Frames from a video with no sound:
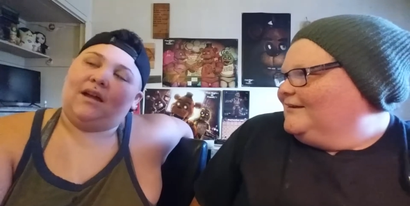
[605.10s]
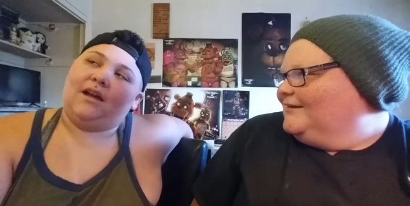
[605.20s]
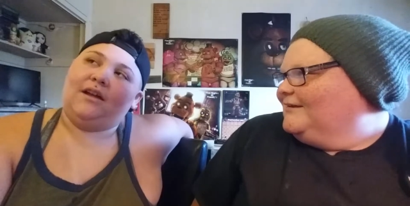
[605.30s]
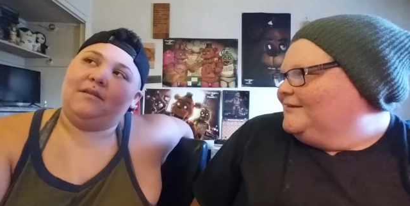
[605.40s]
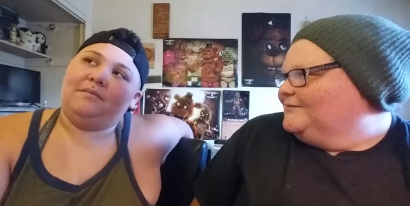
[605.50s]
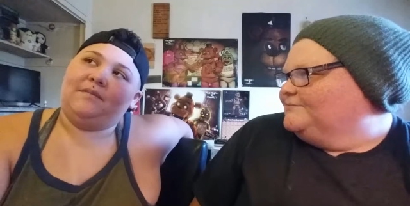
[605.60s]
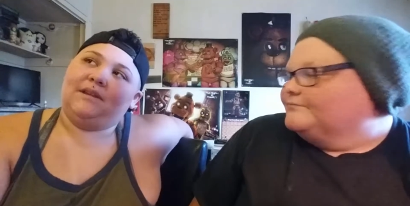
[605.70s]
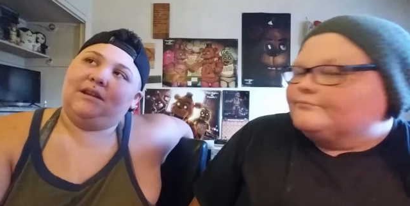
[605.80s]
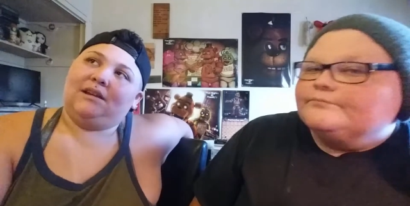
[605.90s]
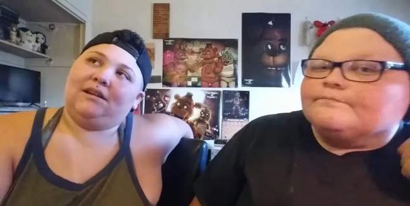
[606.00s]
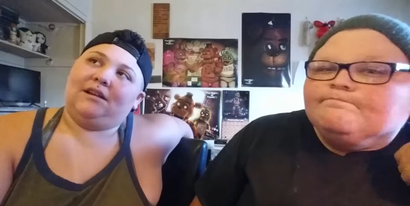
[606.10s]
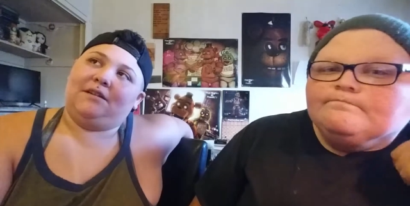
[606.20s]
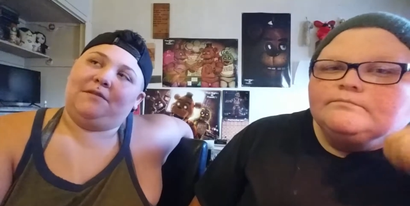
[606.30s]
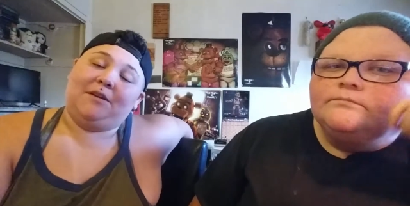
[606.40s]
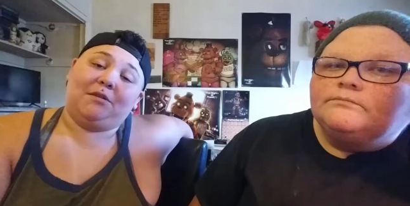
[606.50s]
Speaker 1: that.
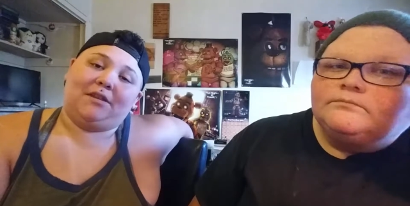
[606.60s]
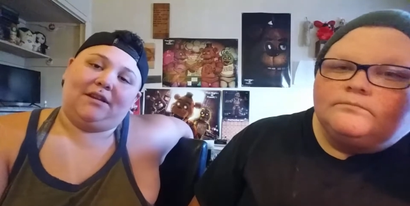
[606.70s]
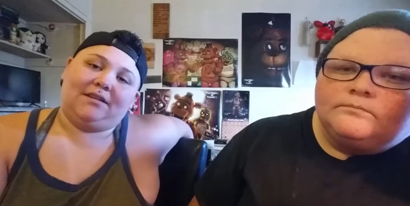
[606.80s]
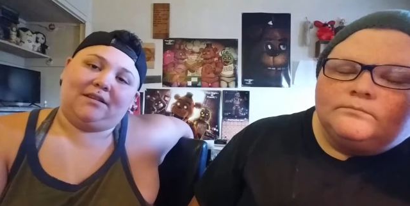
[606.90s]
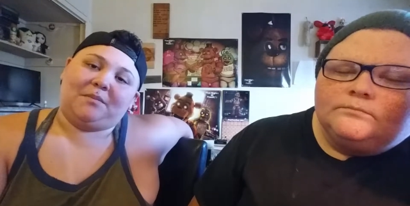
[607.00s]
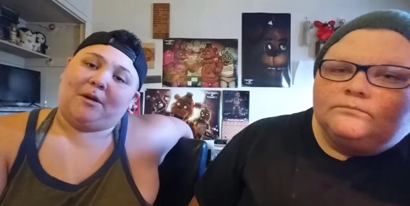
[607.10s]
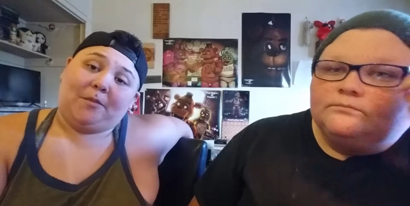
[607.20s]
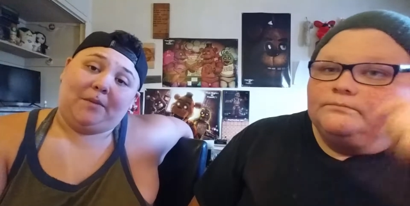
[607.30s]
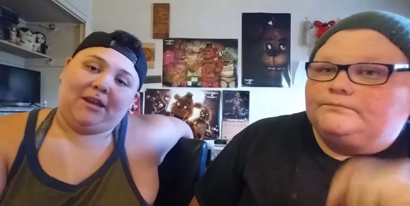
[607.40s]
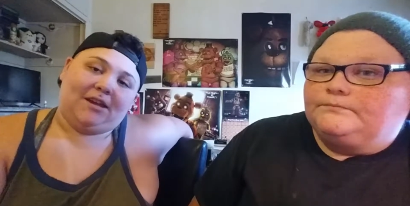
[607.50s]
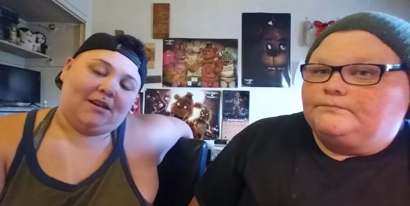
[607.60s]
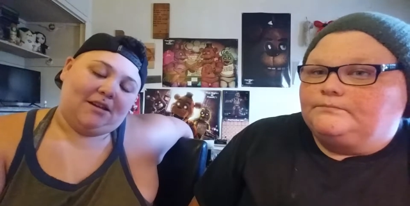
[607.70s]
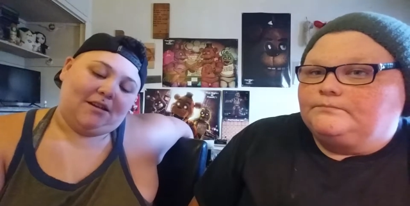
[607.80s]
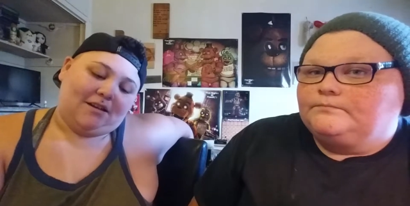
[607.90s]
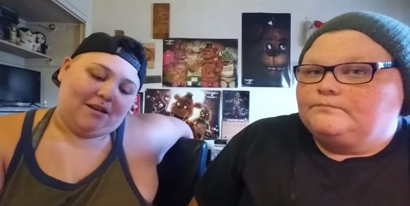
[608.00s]
A few things about me.
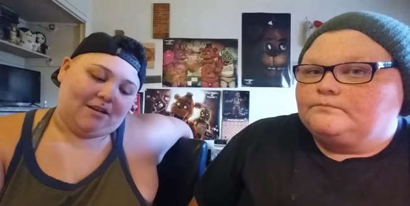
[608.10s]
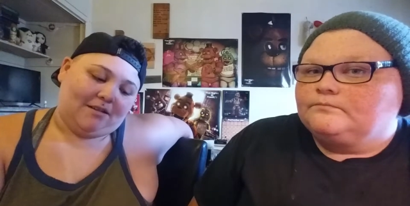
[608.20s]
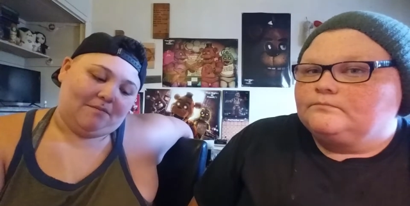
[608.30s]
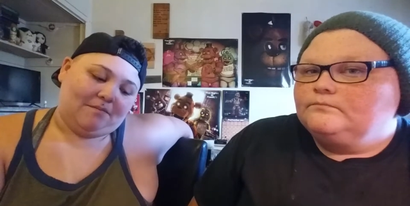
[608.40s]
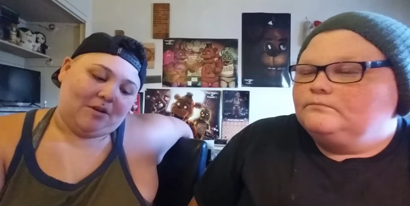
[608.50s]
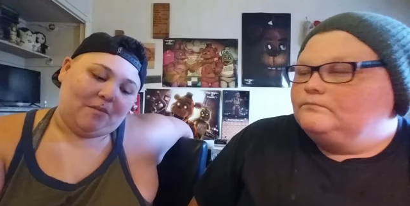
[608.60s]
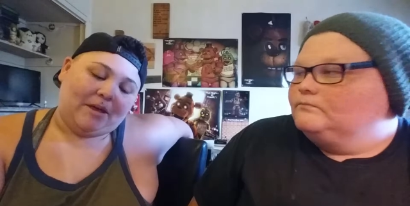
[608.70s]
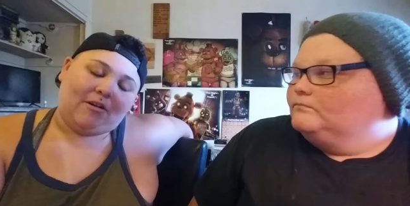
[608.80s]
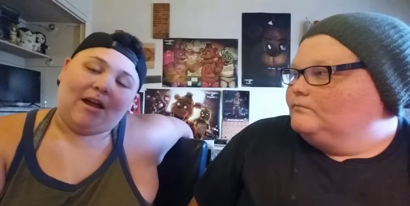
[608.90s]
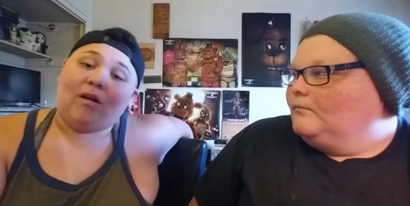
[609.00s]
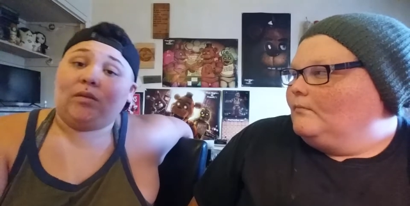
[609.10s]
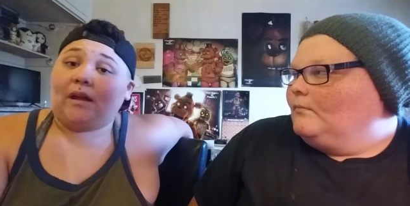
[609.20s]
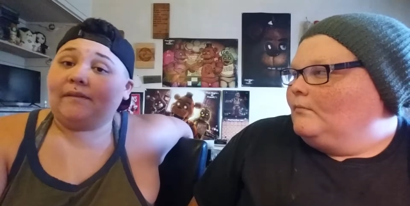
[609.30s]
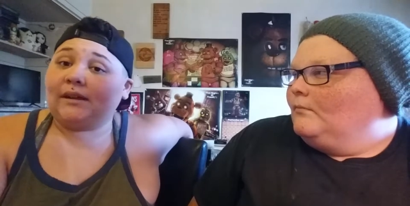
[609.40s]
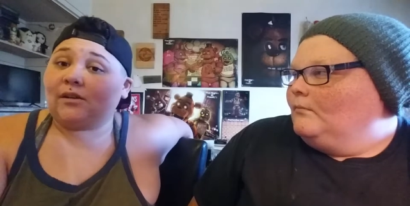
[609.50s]
No matter how
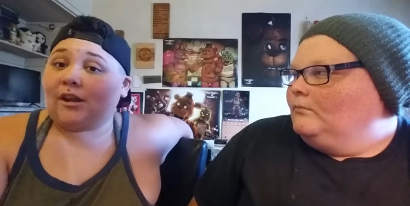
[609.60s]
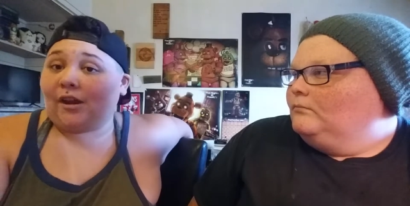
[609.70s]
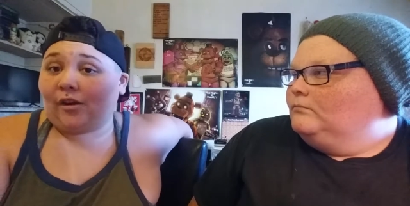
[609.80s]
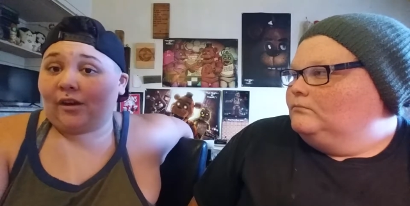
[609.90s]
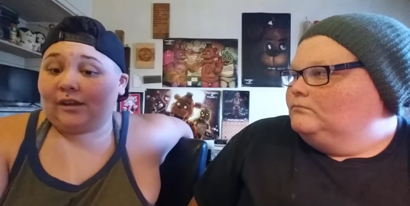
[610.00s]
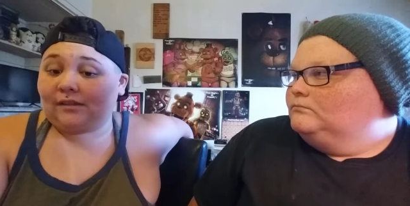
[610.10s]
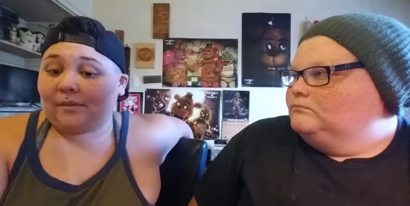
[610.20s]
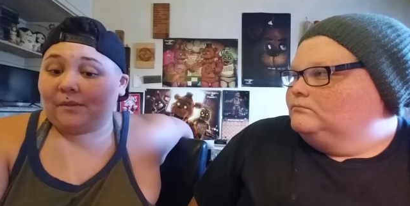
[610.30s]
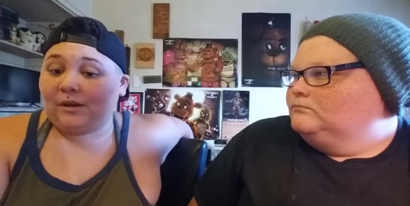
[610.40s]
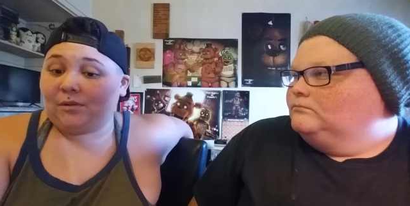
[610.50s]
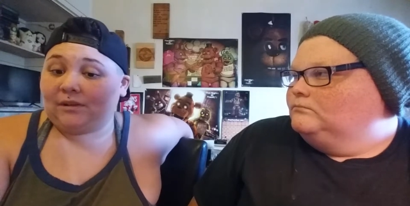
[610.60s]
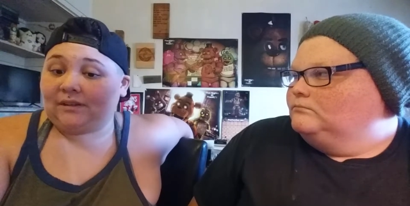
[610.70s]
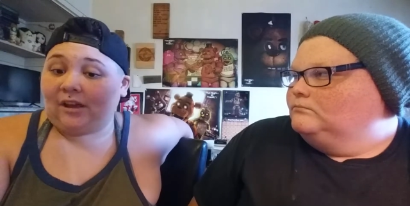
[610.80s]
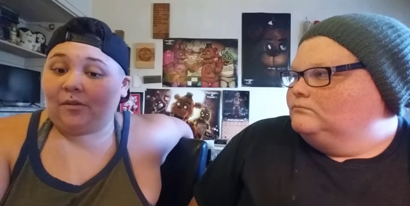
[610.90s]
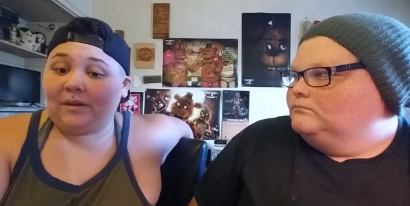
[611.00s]
loving or caring somebody will
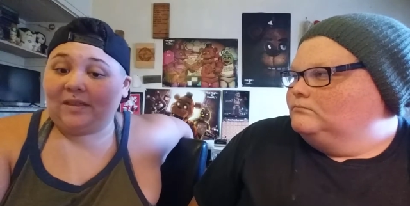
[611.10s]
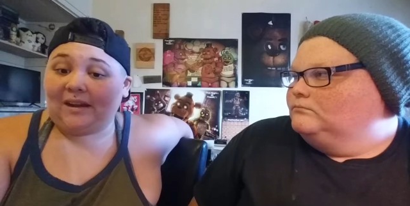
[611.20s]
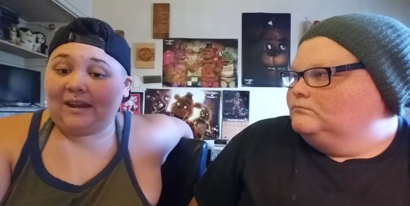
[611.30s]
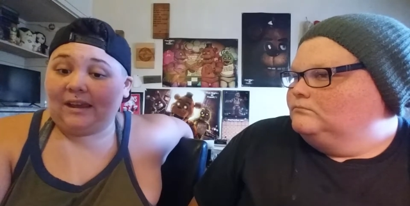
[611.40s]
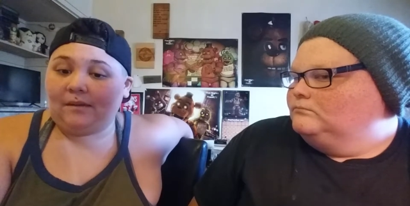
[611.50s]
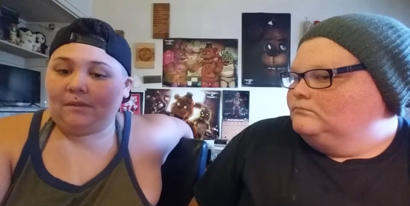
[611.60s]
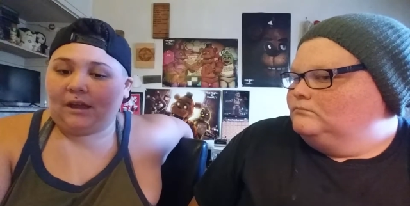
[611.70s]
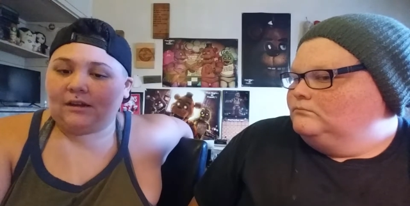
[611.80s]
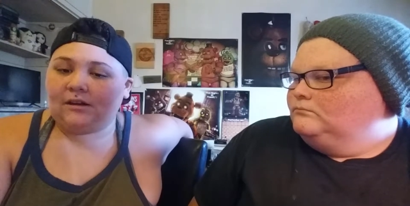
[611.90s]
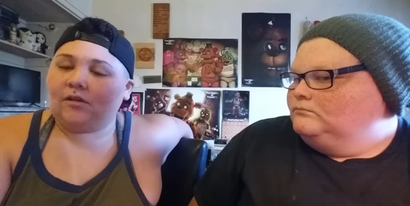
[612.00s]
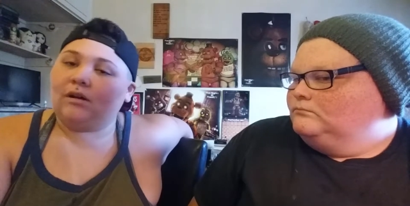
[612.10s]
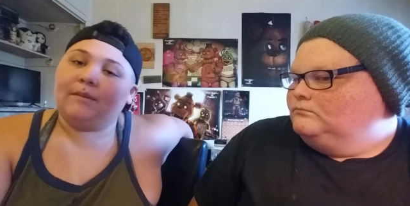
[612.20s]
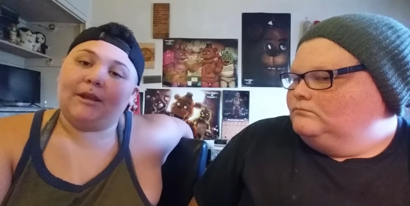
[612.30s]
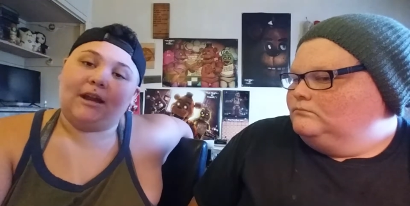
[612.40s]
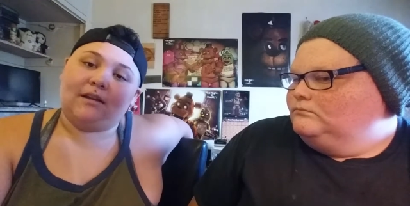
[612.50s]
tell me that I am, I know
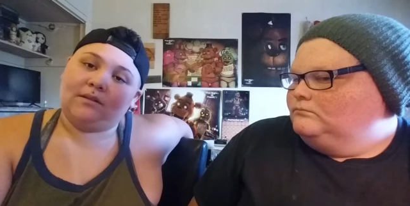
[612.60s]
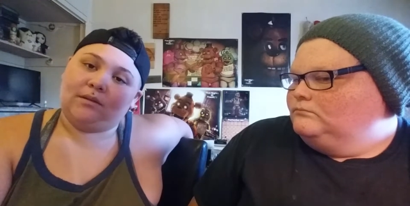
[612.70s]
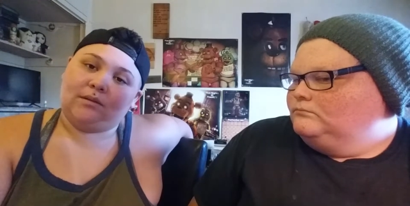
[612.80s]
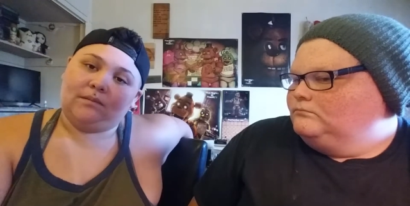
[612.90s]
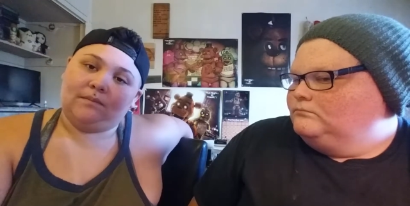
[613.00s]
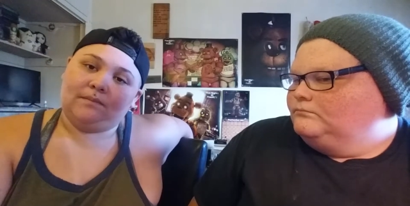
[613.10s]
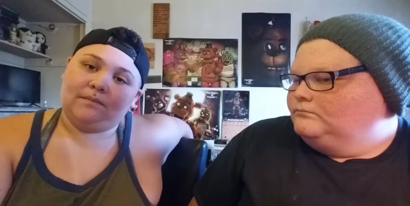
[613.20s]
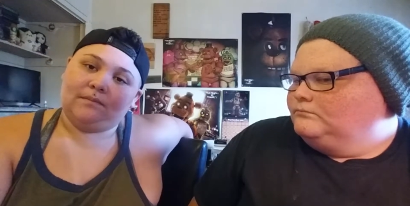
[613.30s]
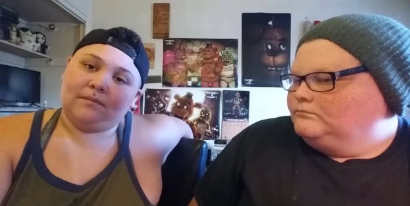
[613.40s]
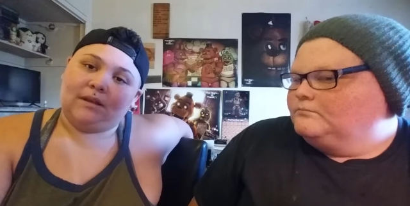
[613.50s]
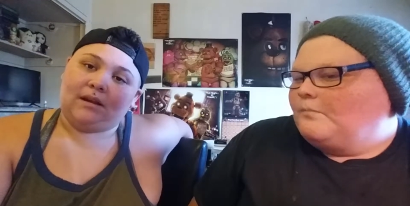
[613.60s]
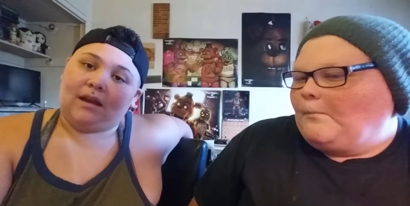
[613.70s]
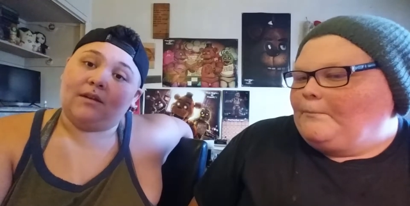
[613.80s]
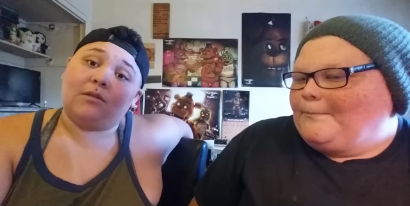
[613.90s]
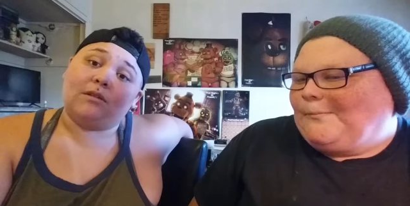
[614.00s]
I'm an asshole. And
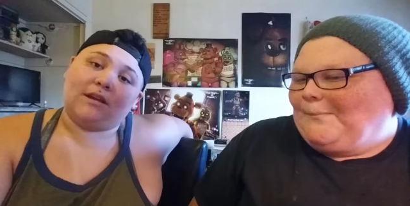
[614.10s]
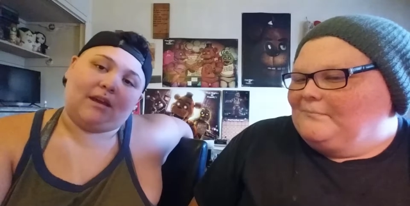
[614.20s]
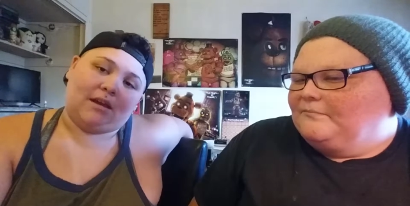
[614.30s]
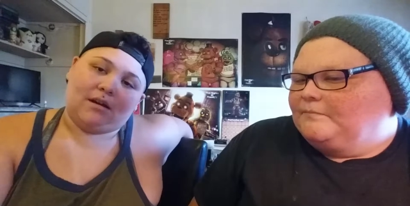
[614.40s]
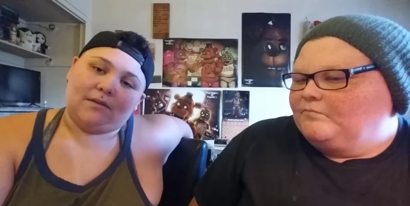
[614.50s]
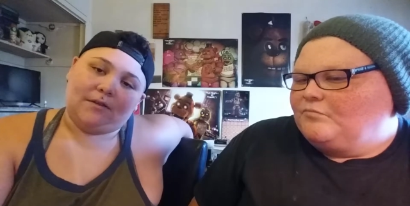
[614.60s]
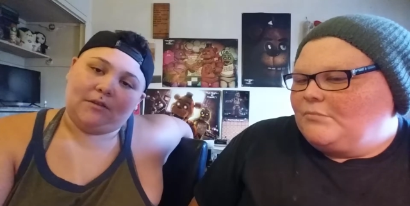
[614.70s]
I don't care if you